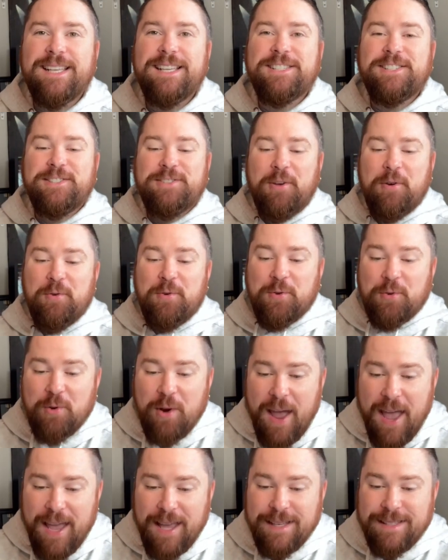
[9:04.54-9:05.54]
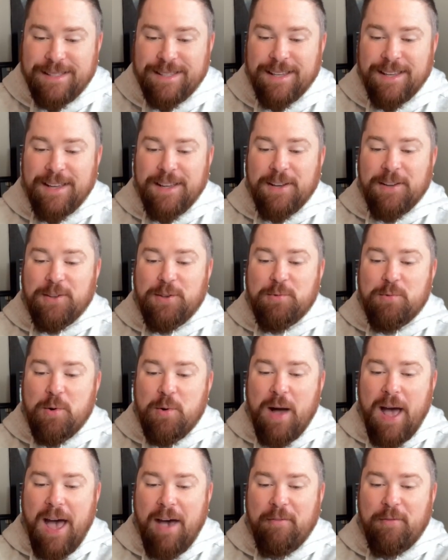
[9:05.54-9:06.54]
so great you won't
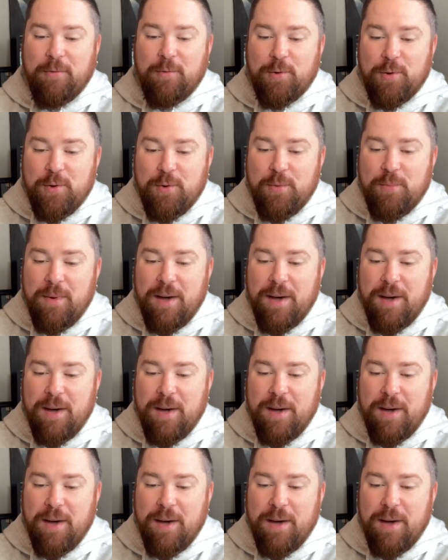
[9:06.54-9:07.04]
have room